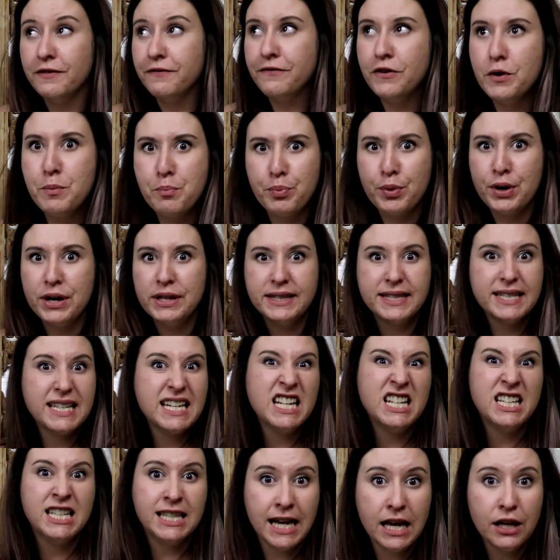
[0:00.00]
The footprints
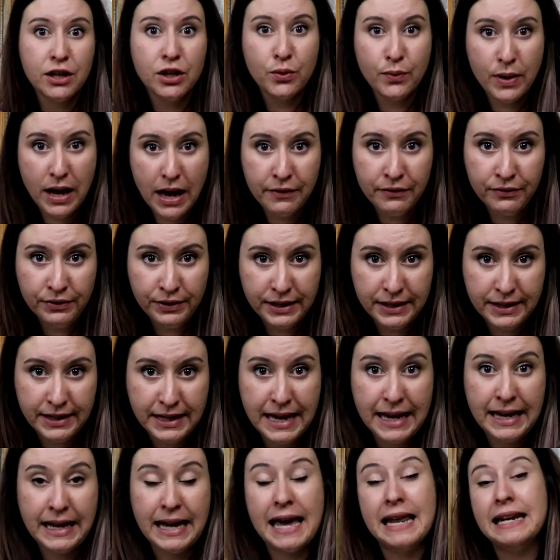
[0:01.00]
can tell you
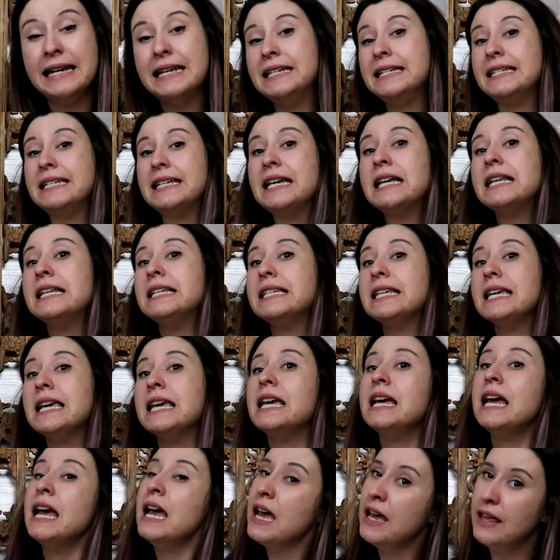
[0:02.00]
everything, and in
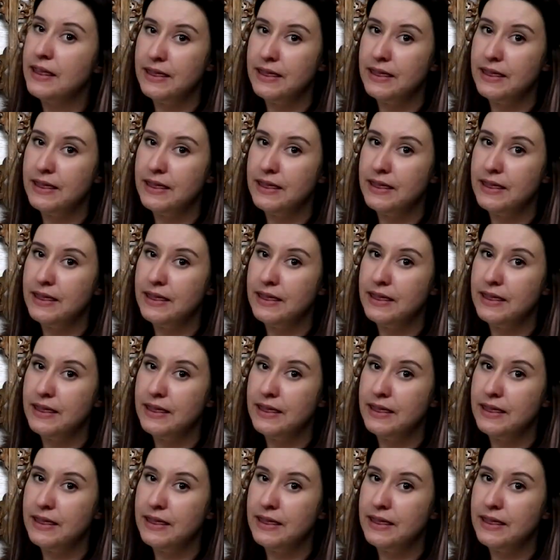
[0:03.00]
D&D,